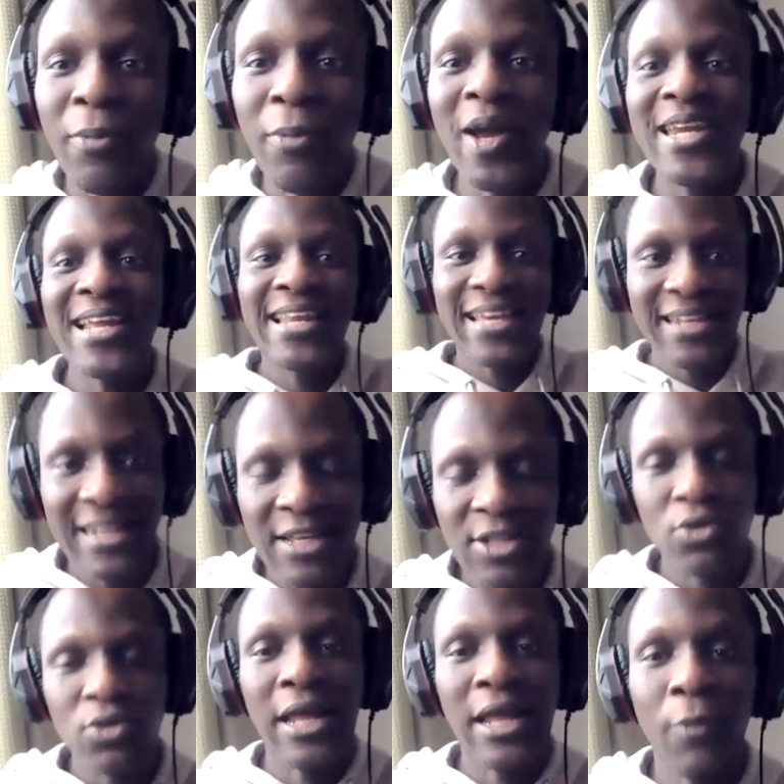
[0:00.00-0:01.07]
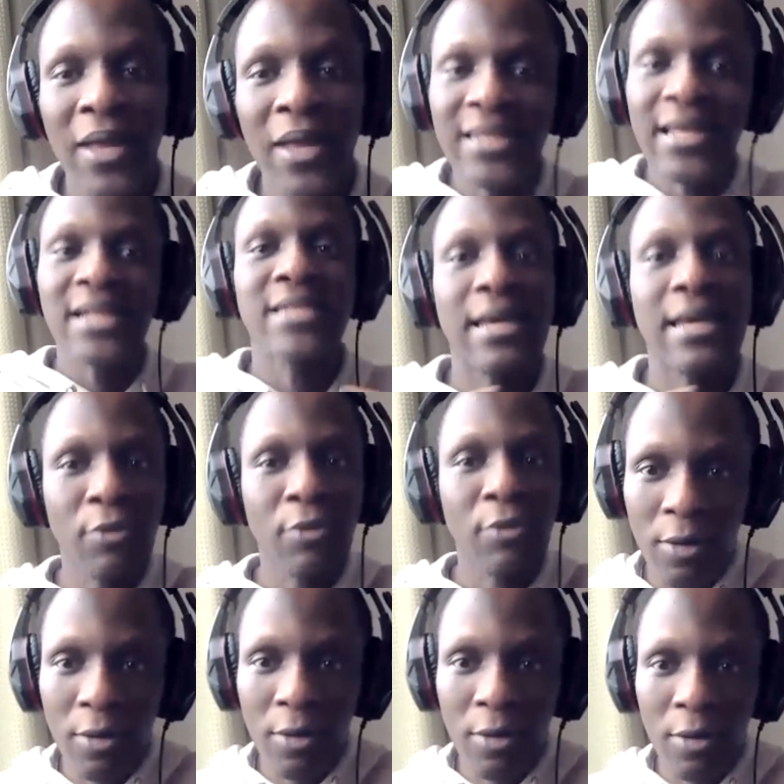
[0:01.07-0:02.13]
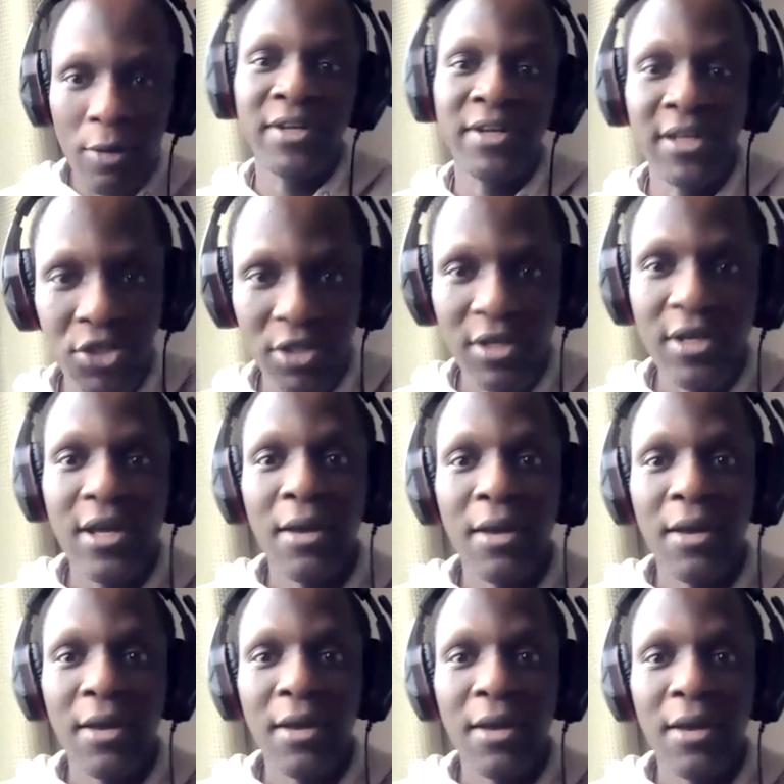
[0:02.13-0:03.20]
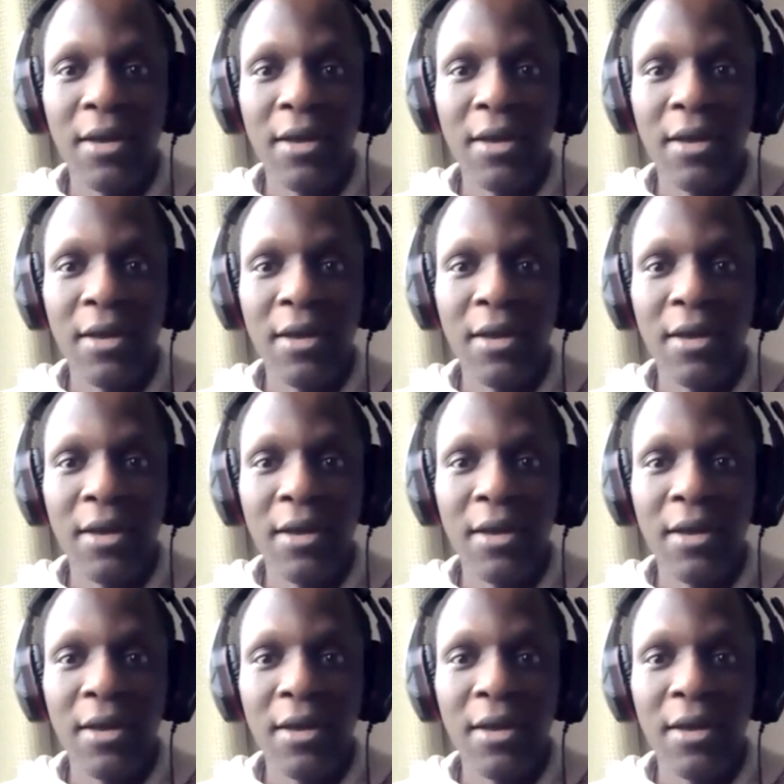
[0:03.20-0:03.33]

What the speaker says: already learning it so that when that time comes, I have a niche. My wife is